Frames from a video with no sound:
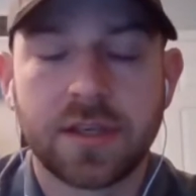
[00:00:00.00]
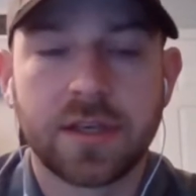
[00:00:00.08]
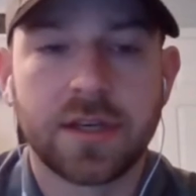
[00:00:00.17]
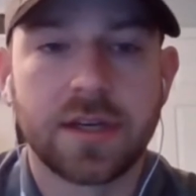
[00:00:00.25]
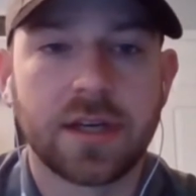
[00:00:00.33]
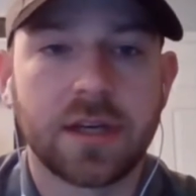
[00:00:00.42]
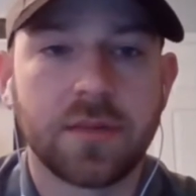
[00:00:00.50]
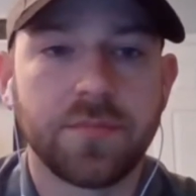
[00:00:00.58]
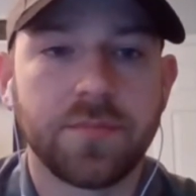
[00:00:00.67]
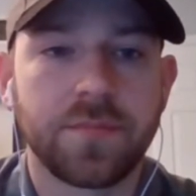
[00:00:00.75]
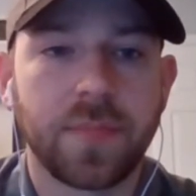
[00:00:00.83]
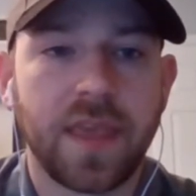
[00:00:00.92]

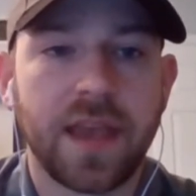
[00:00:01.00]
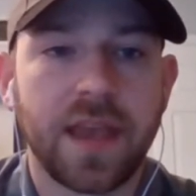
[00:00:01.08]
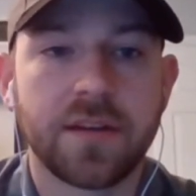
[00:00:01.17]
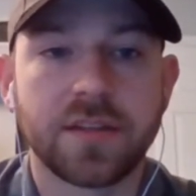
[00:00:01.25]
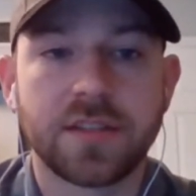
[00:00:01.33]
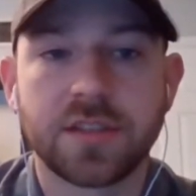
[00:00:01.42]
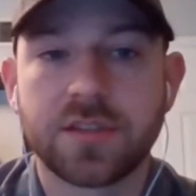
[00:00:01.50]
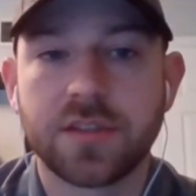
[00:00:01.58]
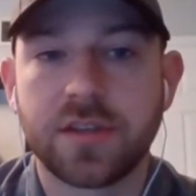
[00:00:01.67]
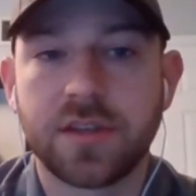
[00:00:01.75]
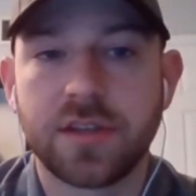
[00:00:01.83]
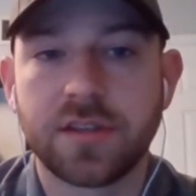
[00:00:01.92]
add an
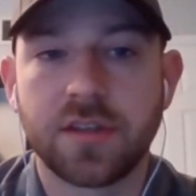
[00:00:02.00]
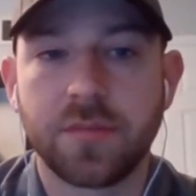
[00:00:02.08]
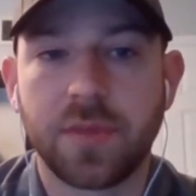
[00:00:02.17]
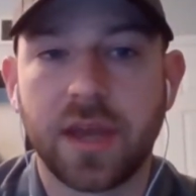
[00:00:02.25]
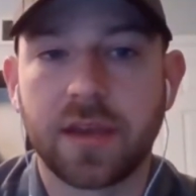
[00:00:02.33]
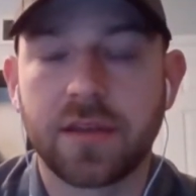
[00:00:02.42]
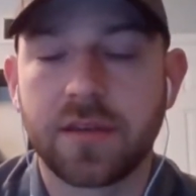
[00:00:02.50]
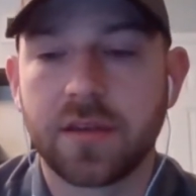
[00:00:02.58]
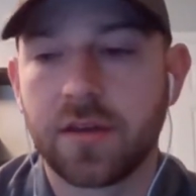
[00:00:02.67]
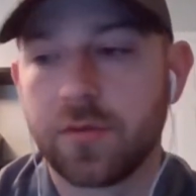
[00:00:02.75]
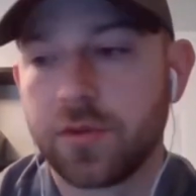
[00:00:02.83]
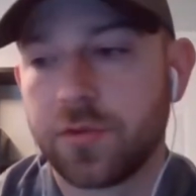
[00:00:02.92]
addition into the back,
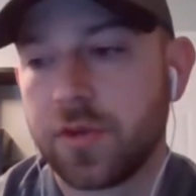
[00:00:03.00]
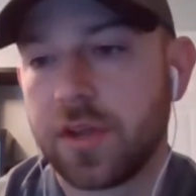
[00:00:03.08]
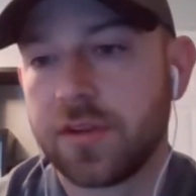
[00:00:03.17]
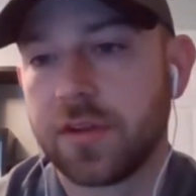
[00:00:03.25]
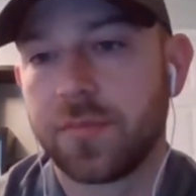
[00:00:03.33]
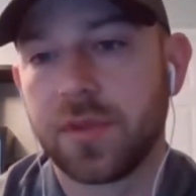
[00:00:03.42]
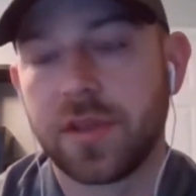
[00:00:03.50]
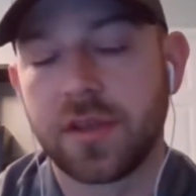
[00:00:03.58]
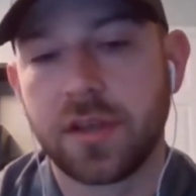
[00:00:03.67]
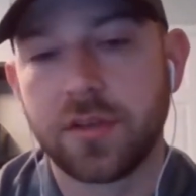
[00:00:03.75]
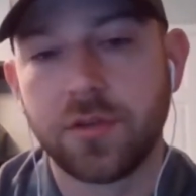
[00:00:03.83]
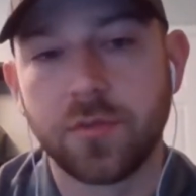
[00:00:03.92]
which will end up being
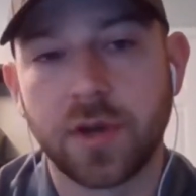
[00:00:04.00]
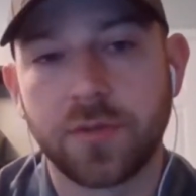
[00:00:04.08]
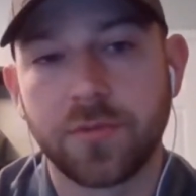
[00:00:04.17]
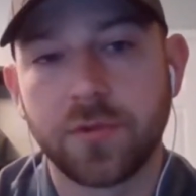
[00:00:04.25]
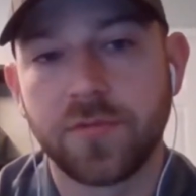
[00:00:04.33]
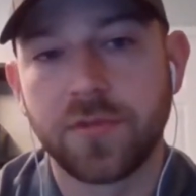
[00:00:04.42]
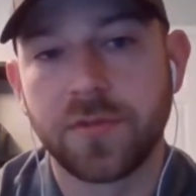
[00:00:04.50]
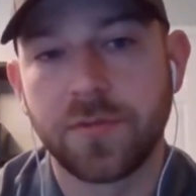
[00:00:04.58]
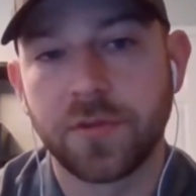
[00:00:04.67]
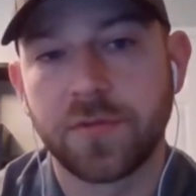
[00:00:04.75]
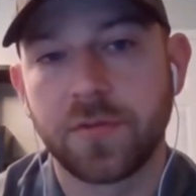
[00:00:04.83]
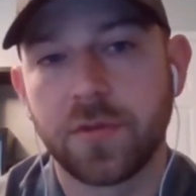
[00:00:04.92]
a new mudroom for the
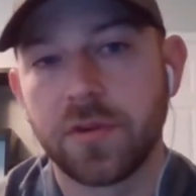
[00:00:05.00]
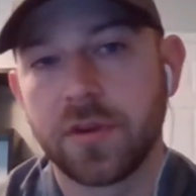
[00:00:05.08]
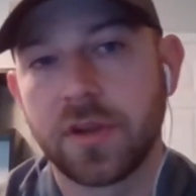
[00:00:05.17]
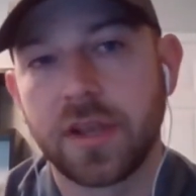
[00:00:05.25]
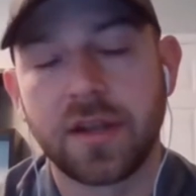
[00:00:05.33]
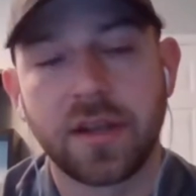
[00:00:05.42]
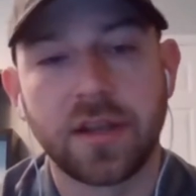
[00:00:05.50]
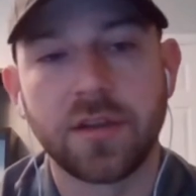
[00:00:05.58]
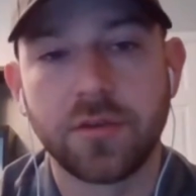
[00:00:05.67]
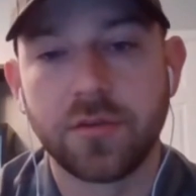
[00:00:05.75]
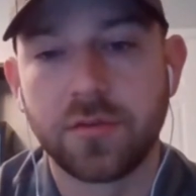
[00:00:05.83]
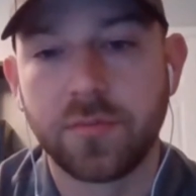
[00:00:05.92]
first floor and a
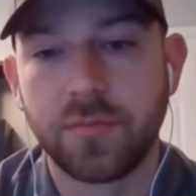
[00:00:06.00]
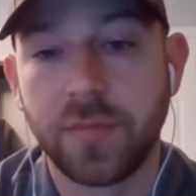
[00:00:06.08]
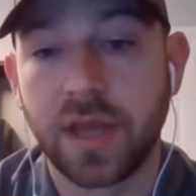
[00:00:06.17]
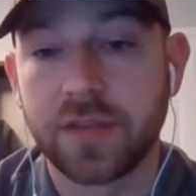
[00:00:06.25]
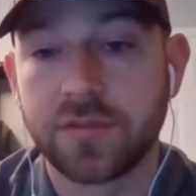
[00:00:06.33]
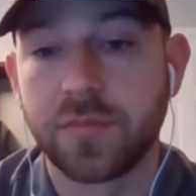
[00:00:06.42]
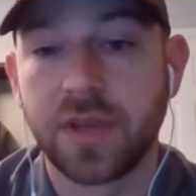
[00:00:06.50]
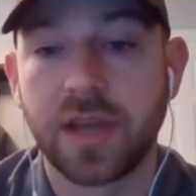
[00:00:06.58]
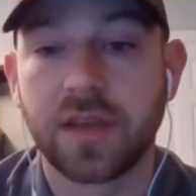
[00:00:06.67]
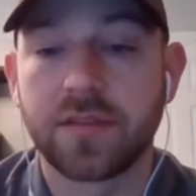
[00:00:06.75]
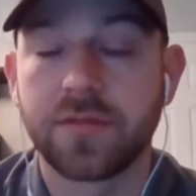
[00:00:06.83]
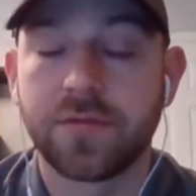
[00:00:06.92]
new master
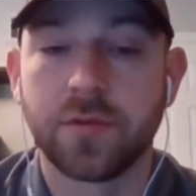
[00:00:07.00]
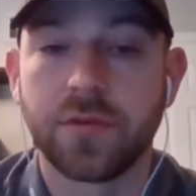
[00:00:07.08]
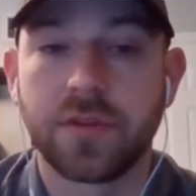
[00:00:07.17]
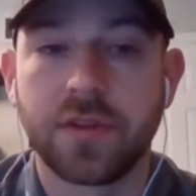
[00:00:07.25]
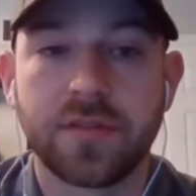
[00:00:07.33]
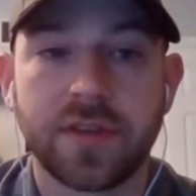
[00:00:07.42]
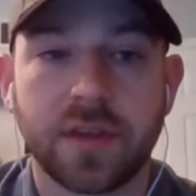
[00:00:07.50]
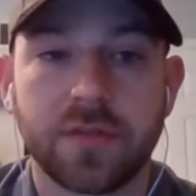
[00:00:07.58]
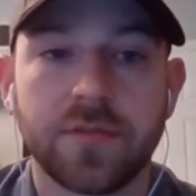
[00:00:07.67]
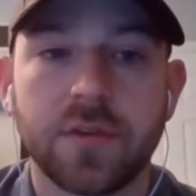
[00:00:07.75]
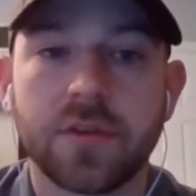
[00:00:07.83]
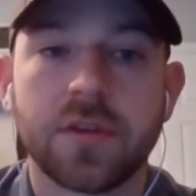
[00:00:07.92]
bath for the second
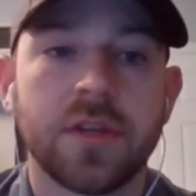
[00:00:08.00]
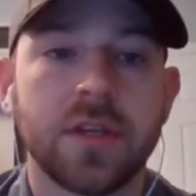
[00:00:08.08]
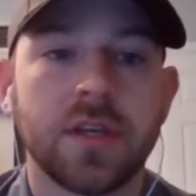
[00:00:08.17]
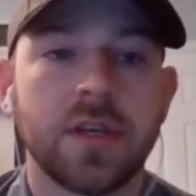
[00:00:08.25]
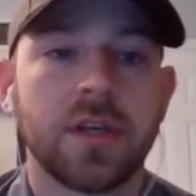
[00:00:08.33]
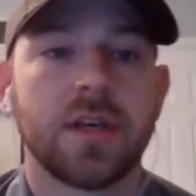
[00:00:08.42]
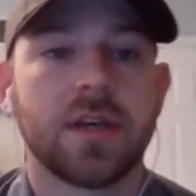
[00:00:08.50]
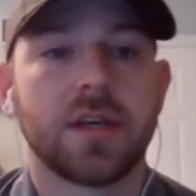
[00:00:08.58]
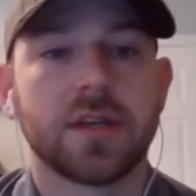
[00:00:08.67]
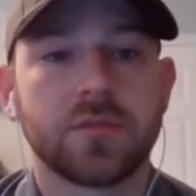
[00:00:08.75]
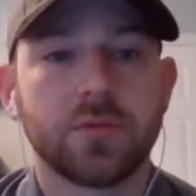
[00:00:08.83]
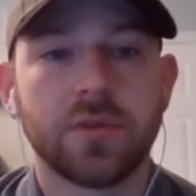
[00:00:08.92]
floor.
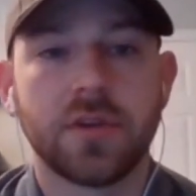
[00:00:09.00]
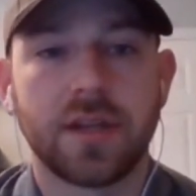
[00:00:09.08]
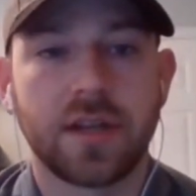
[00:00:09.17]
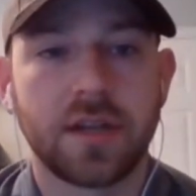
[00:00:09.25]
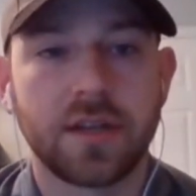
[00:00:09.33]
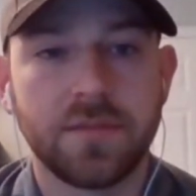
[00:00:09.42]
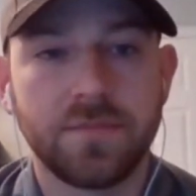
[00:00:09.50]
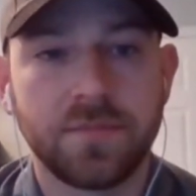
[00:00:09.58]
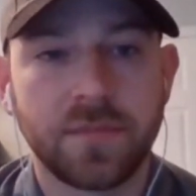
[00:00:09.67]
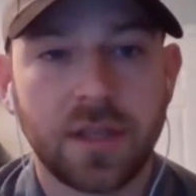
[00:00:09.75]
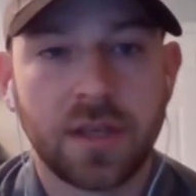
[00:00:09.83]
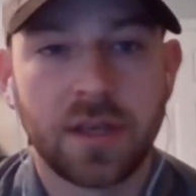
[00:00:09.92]
So we'll head on in.
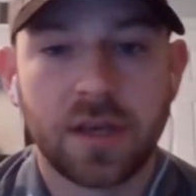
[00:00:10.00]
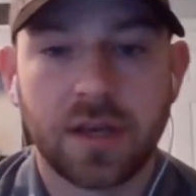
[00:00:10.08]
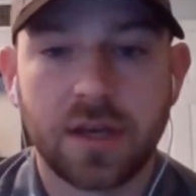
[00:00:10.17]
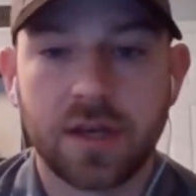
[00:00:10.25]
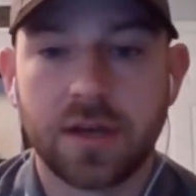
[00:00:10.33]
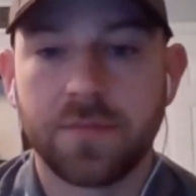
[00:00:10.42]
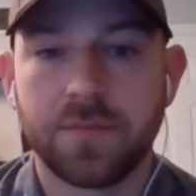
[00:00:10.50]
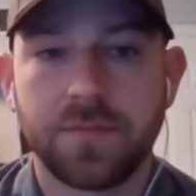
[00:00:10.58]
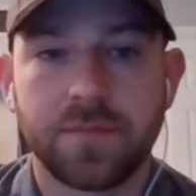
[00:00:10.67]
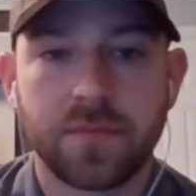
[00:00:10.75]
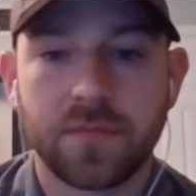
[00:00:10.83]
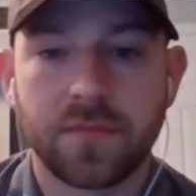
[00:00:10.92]

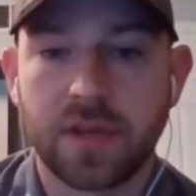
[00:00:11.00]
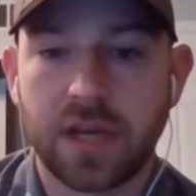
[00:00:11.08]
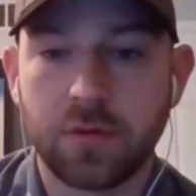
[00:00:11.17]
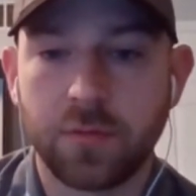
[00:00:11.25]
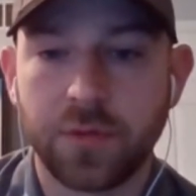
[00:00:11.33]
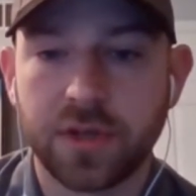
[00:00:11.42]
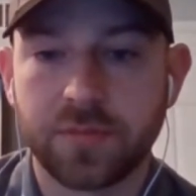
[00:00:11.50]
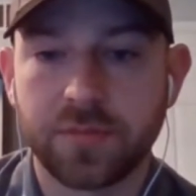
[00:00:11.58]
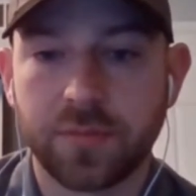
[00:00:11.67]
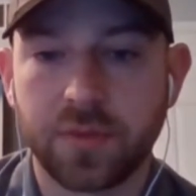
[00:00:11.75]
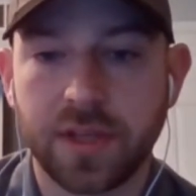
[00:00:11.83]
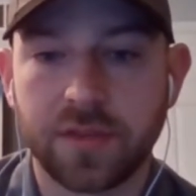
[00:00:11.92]
I will bring up the
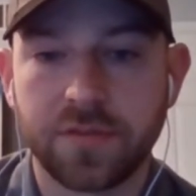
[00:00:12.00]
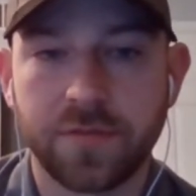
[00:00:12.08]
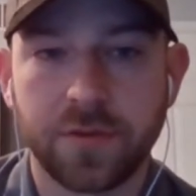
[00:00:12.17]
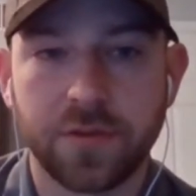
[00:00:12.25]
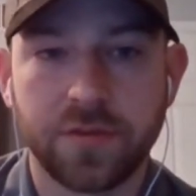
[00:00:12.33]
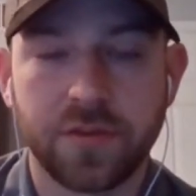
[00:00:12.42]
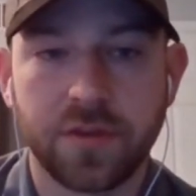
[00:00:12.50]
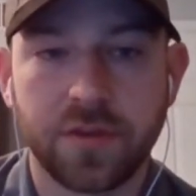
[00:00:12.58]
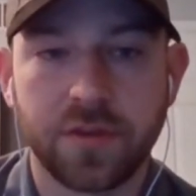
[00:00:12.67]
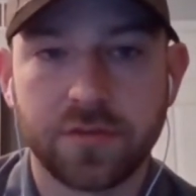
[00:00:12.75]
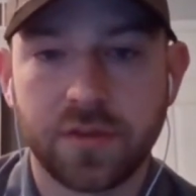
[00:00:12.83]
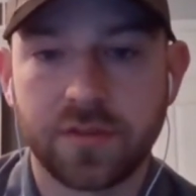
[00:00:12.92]
plans first,
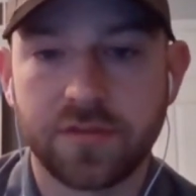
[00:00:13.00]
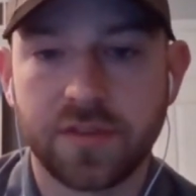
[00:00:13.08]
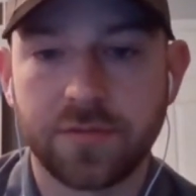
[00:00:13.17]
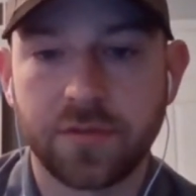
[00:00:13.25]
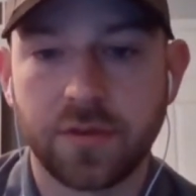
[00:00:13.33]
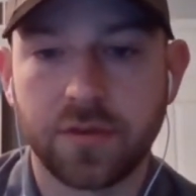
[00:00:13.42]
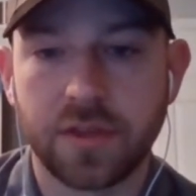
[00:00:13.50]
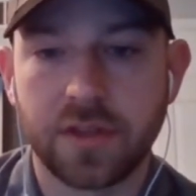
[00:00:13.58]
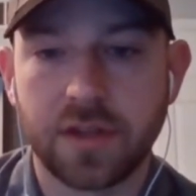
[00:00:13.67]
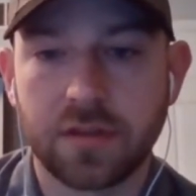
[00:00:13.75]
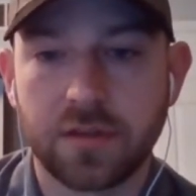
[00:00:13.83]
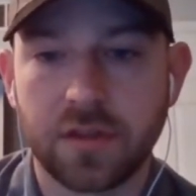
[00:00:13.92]
though. So as Dev's going in,
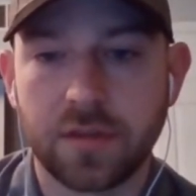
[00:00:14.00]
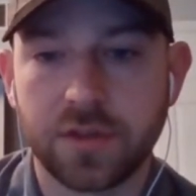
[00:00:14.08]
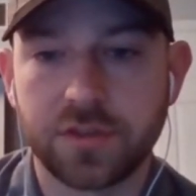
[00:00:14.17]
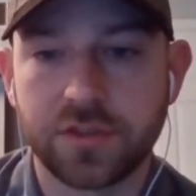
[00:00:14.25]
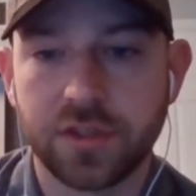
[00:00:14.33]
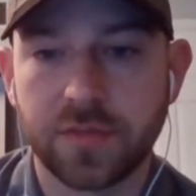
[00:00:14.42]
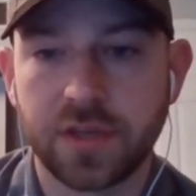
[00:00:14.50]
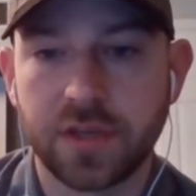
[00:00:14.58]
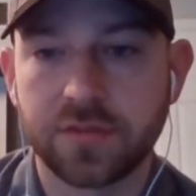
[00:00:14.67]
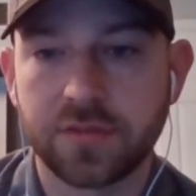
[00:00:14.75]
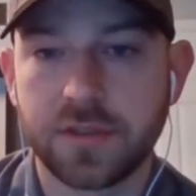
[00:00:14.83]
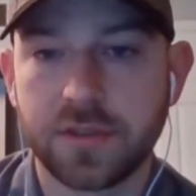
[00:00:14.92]
I'm going to share my
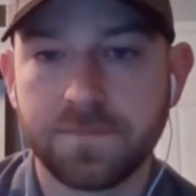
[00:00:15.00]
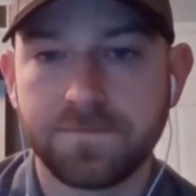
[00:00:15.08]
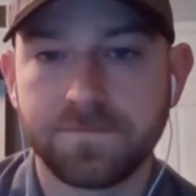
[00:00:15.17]
screen